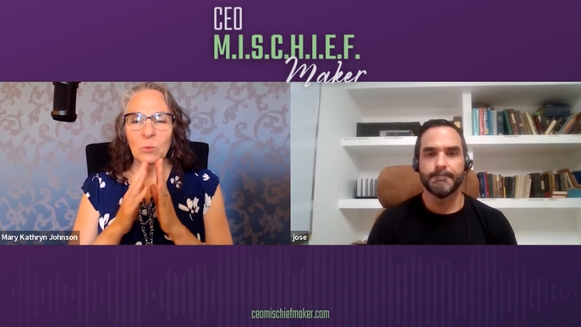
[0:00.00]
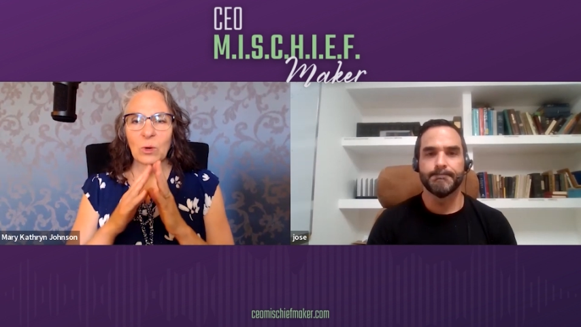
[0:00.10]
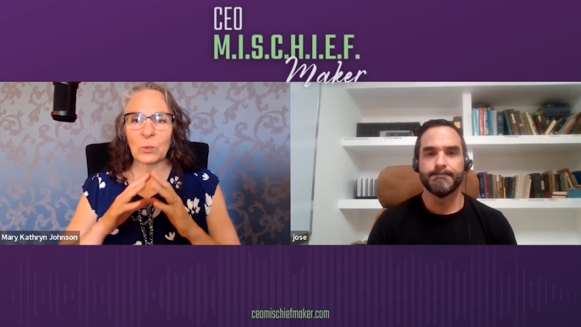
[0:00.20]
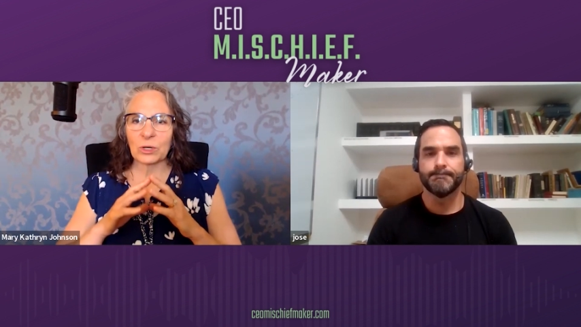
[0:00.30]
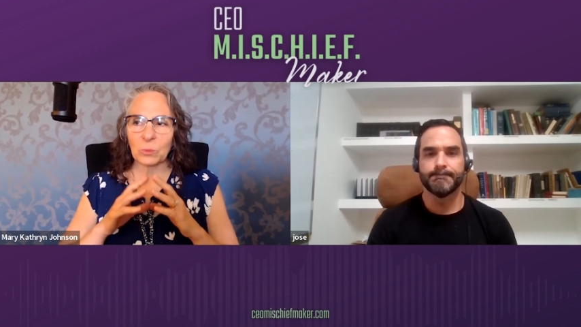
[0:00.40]

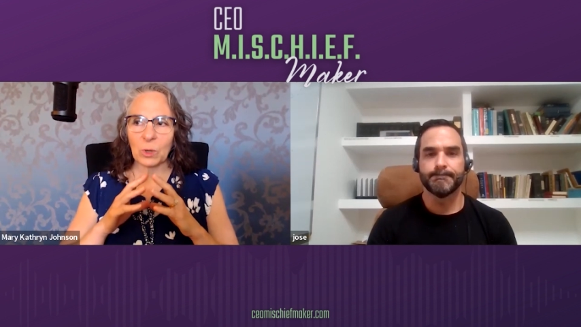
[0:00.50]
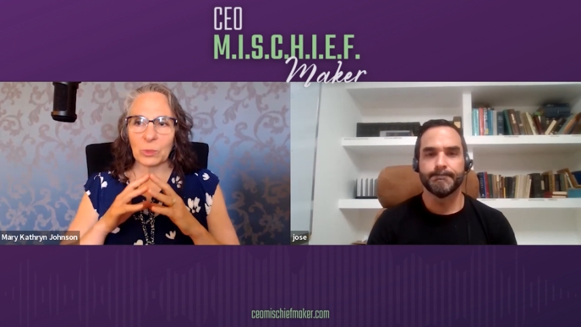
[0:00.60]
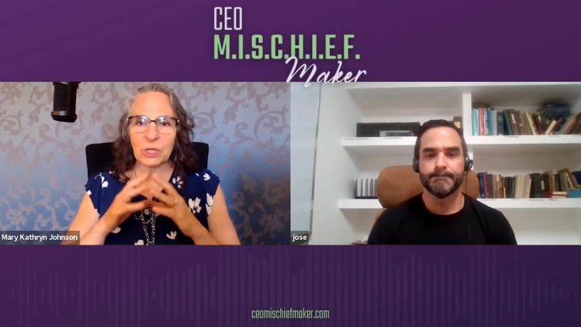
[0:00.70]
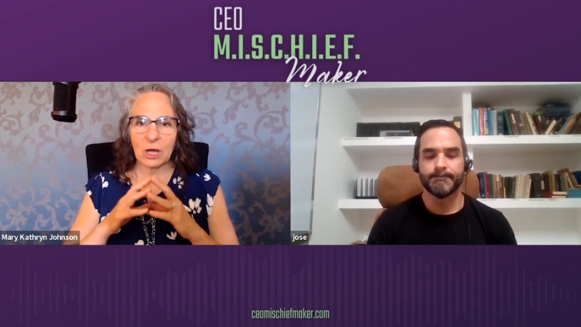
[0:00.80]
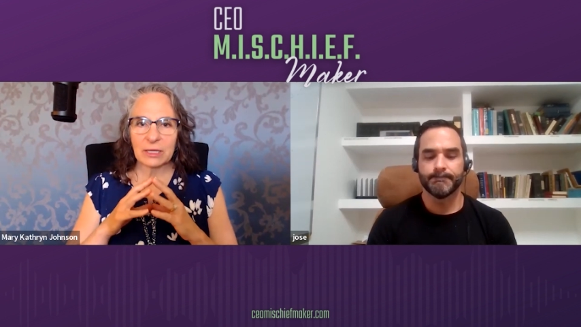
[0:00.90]
Speaker 1: what we're what
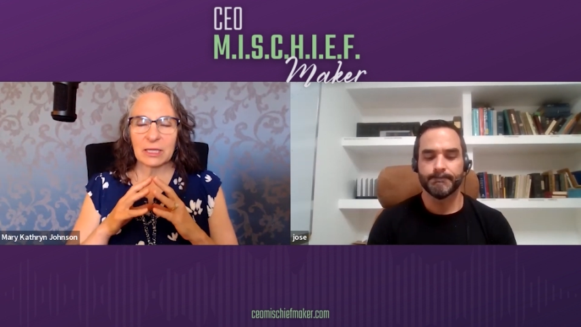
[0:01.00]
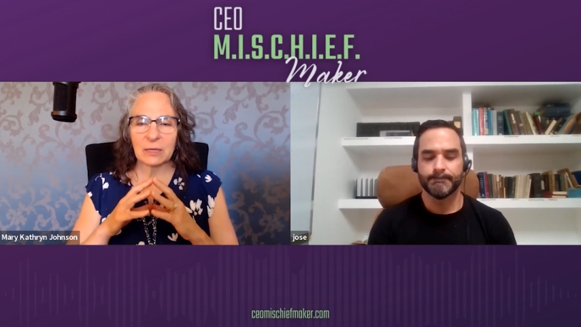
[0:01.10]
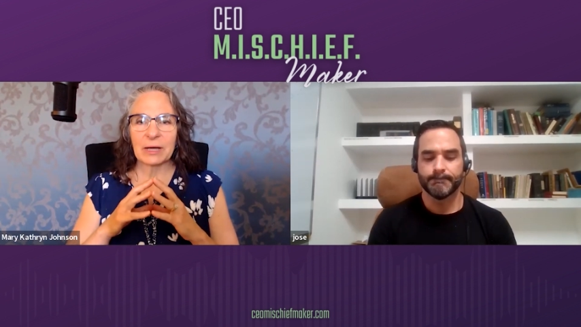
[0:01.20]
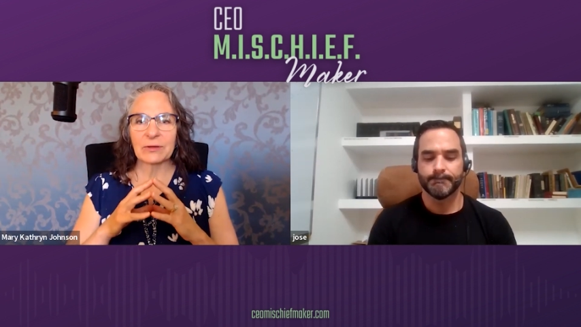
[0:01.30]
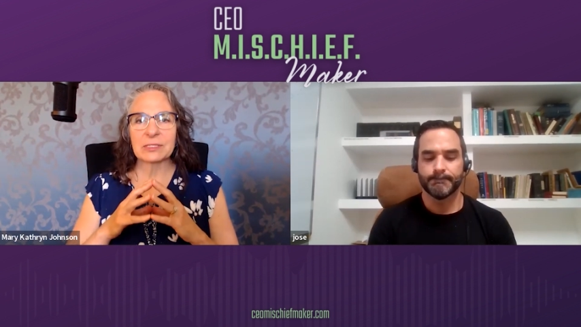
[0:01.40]
we're talking
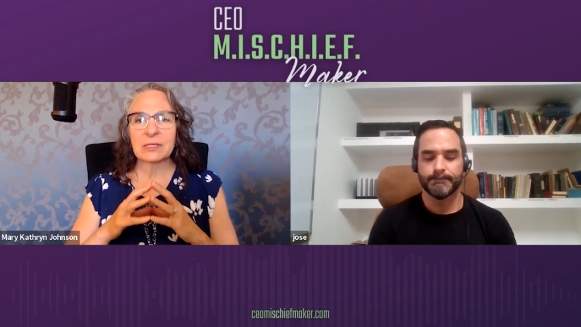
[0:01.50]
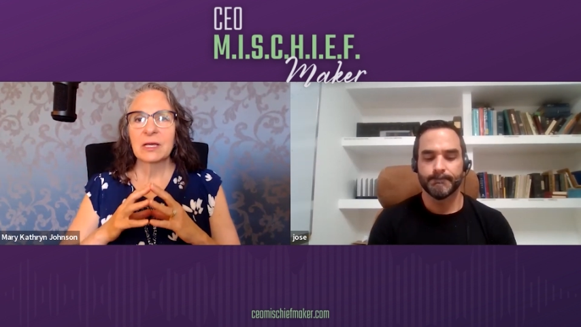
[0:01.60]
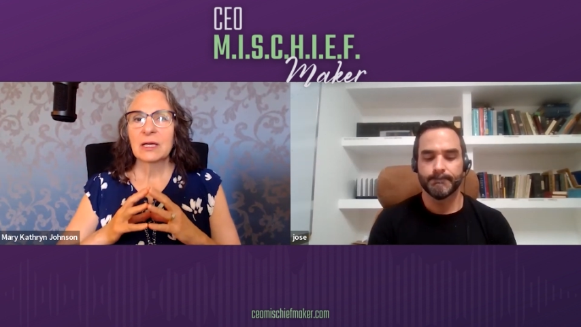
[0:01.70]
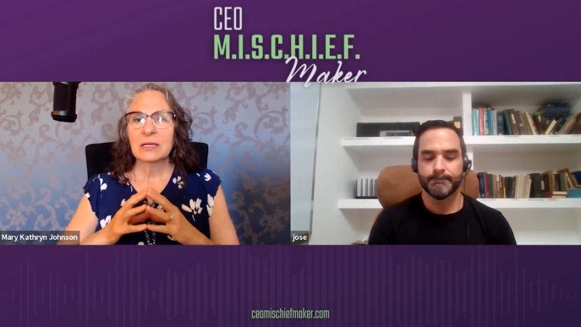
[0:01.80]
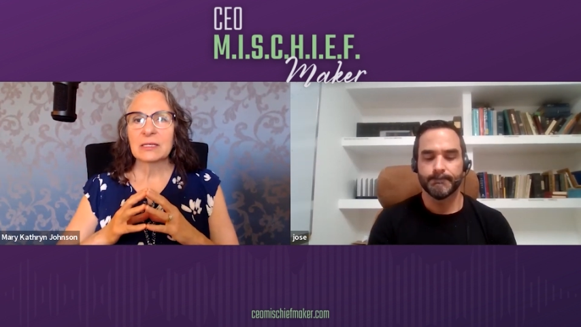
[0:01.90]
about is
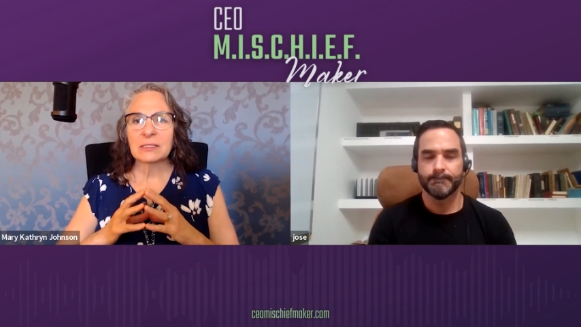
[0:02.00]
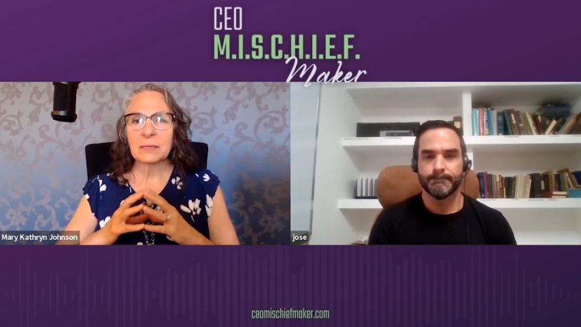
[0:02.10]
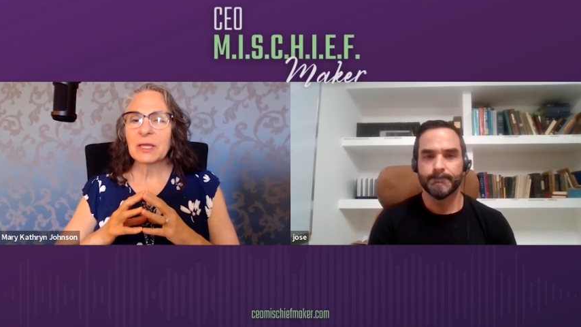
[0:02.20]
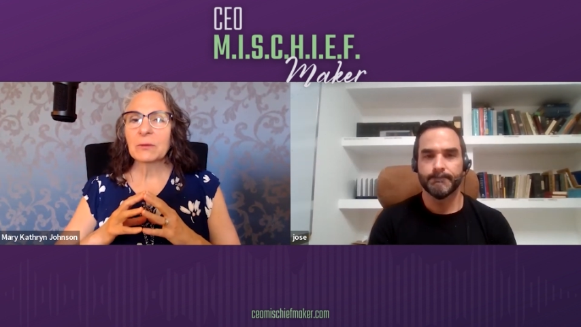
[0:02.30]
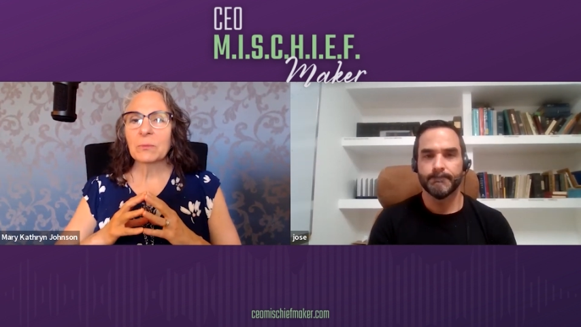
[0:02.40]
is
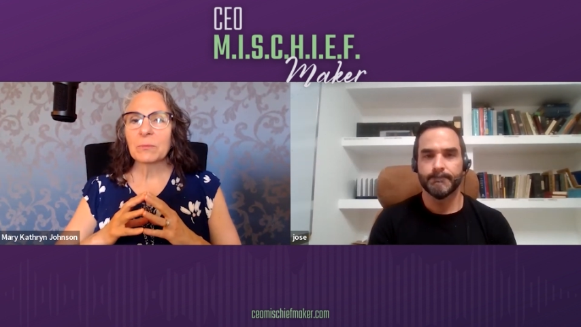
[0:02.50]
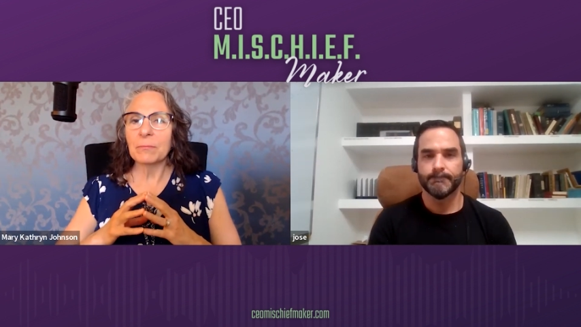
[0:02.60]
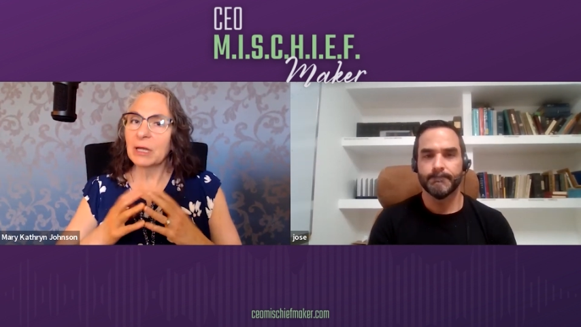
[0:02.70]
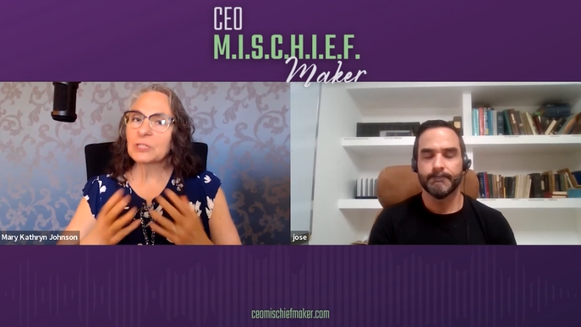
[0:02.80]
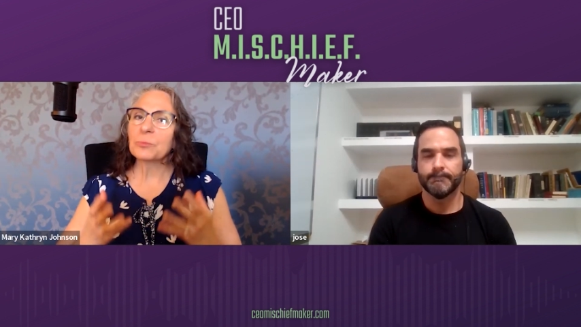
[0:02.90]
something
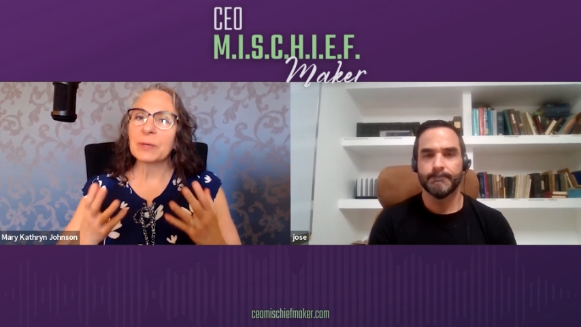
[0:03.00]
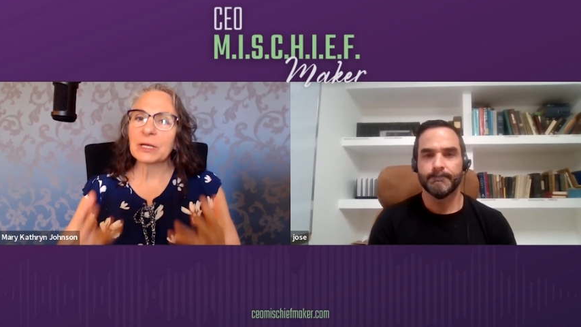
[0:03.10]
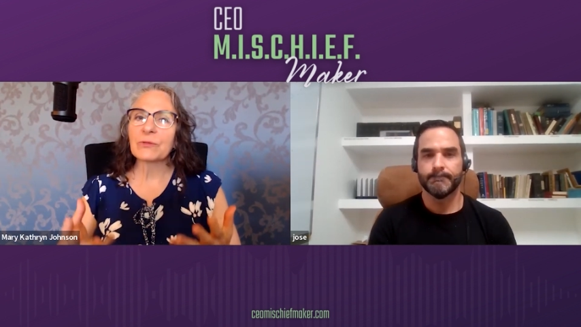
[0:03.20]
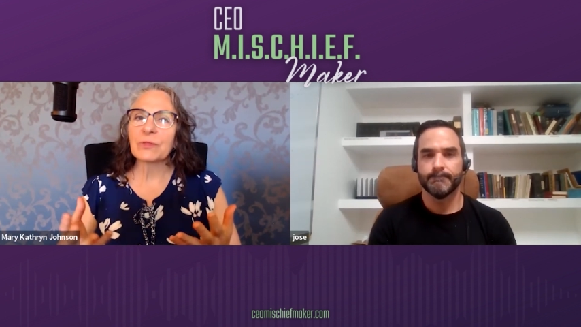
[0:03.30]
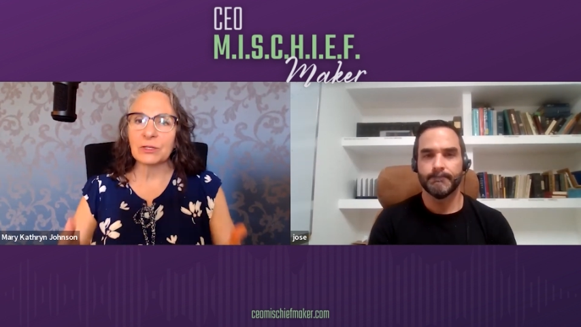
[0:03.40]
much
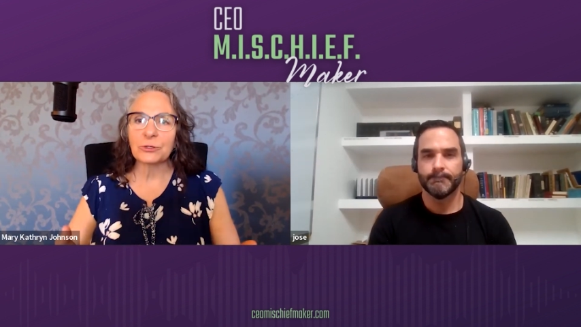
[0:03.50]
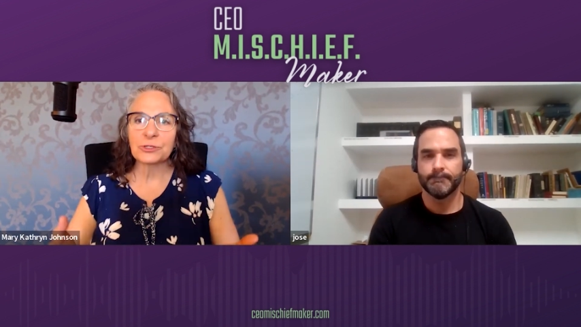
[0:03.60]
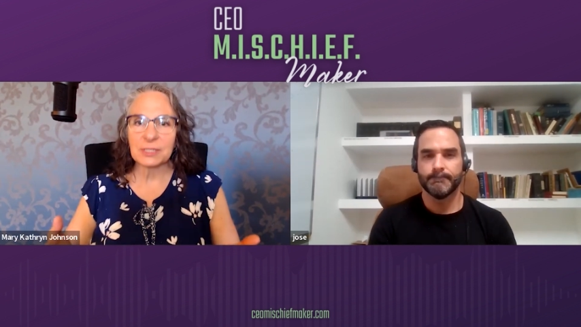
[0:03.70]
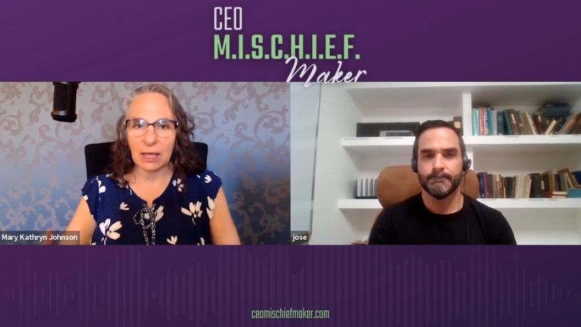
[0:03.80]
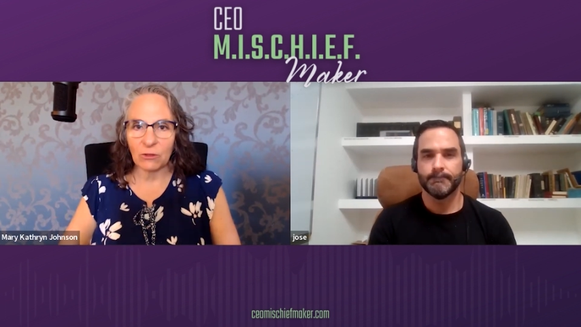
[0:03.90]
bigger than
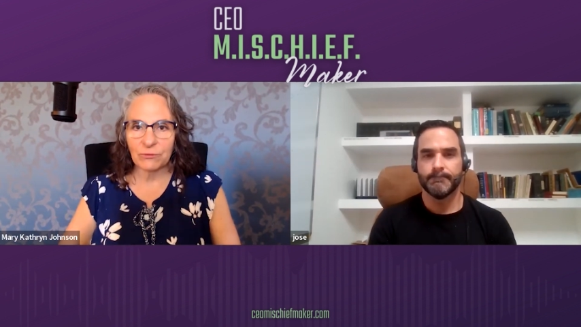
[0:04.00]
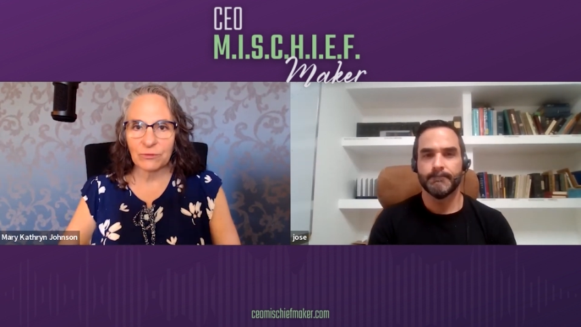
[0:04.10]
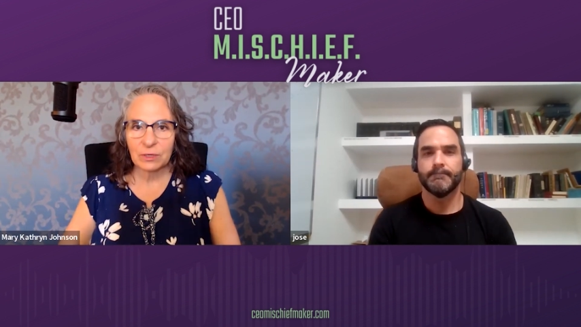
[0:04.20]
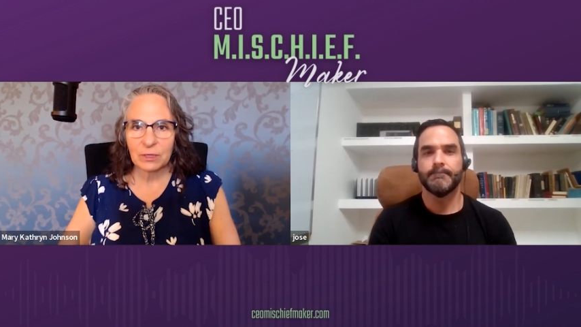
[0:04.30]
yourself.